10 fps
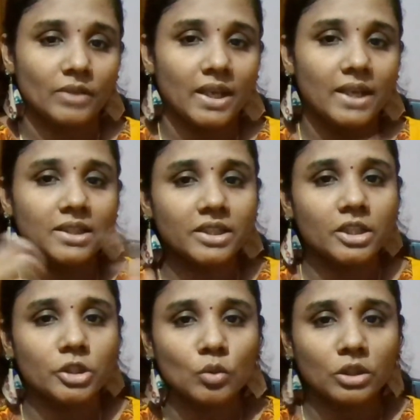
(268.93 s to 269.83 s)
Anything
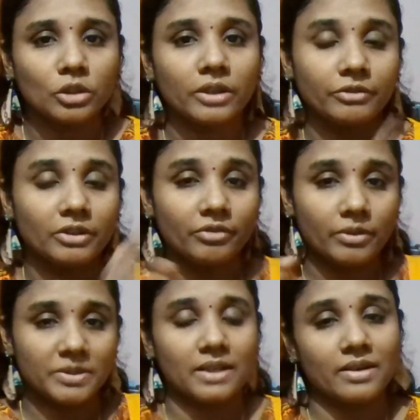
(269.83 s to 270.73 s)
that you want to refer from
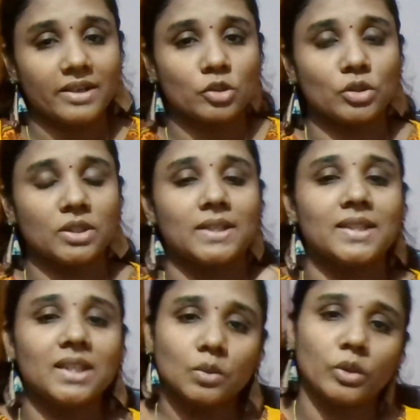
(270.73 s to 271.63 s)
sunrise to
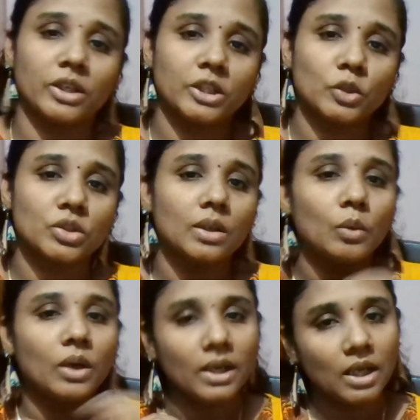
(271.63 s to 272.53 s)
sunset, we can use the
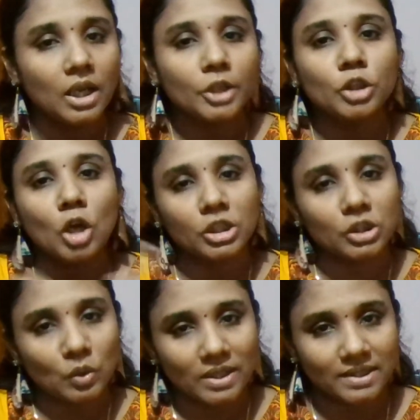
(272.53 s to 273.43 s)
word dawn
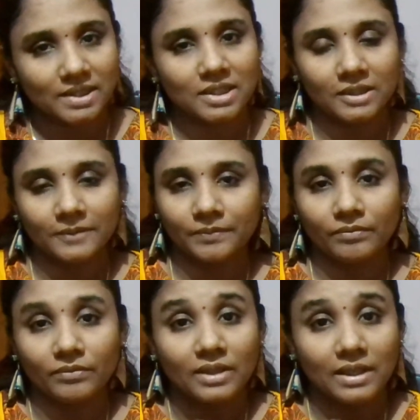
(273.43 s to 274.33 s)
to dusk.
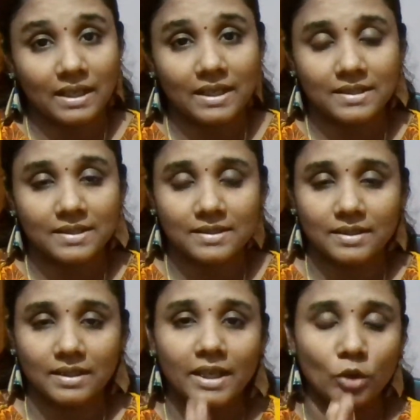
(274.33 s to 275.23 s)
And
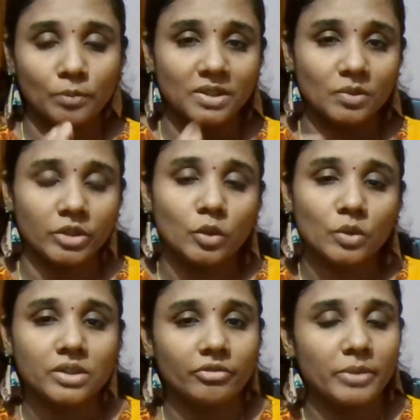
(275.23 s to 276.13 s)
I hope this video
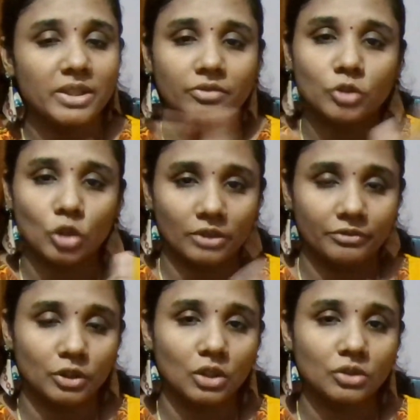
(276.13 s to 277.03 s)
was informative to all of
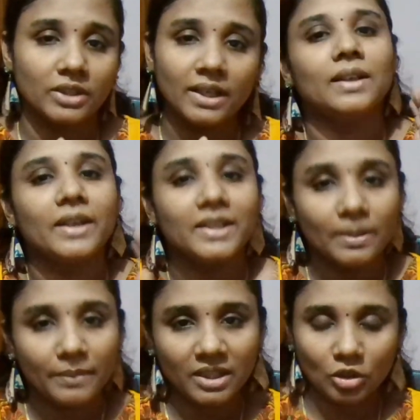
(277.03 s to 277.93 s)
you out there.
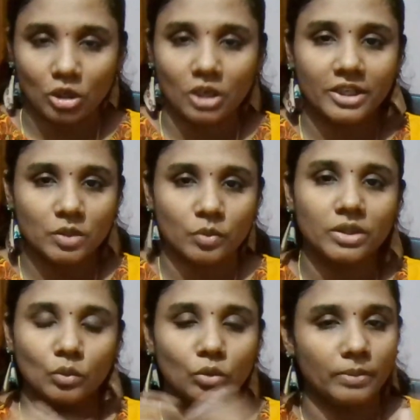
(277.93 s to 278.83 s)
Either me or
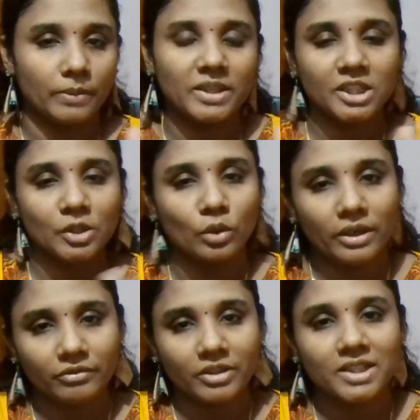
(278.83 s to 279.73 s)
Yashwant would be meeting you
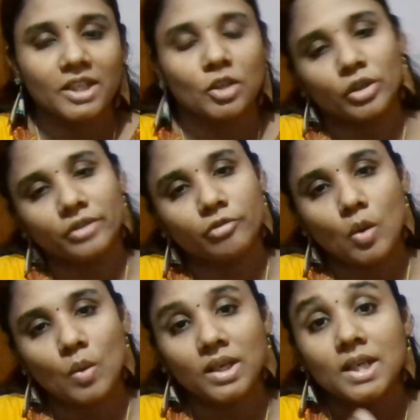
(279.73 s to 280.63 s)
every day going
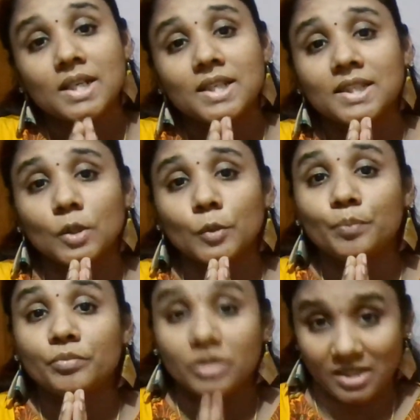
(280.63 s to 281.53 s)
forward. So
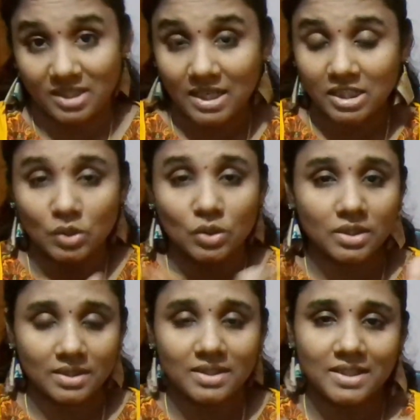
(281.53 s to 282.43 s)
stay
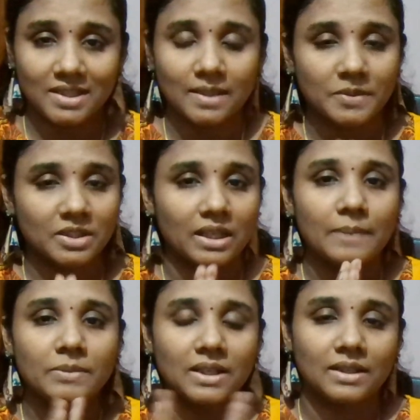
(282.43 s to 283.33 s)
tuned, stay
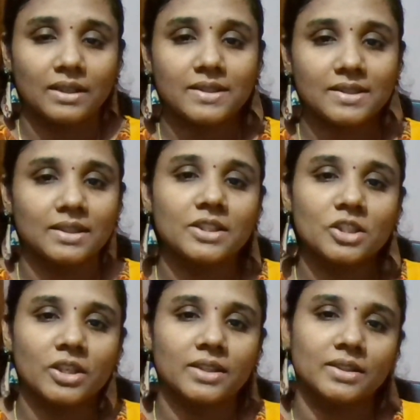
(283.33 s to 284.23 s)
subscribed, and let's learn
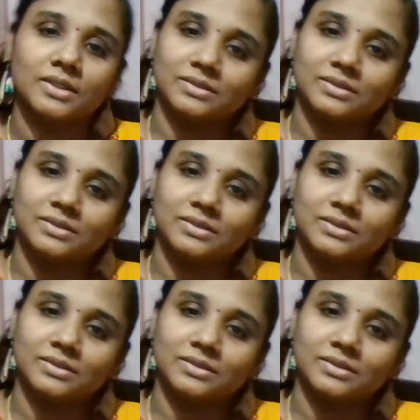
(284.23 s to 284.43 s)
together.